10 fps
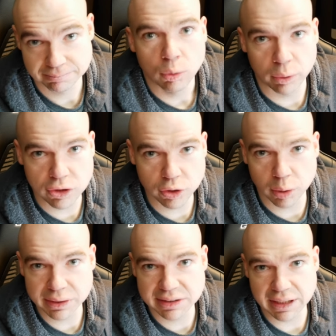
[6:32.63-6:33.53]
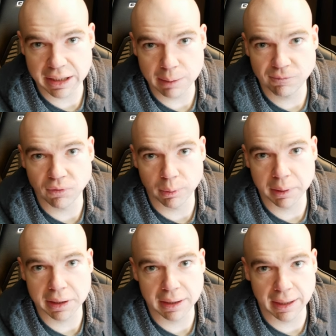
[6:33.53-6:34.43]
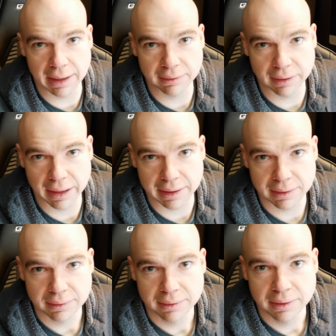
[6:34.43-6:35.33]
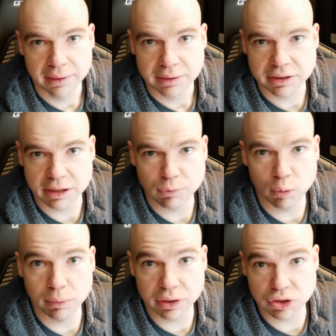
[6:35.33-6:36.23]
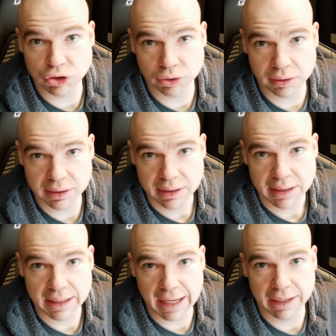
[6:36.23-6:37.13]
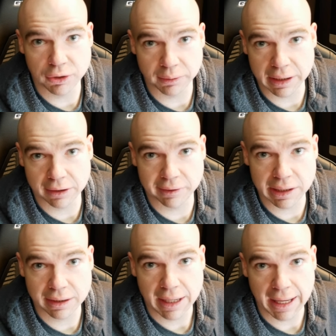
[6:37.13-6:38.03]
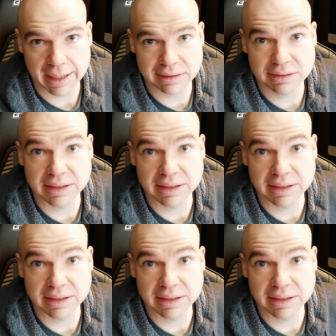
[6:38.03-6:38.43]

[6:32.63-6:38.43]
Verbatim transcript: When you go and sign up for it online, T-Mobile is certain that your area has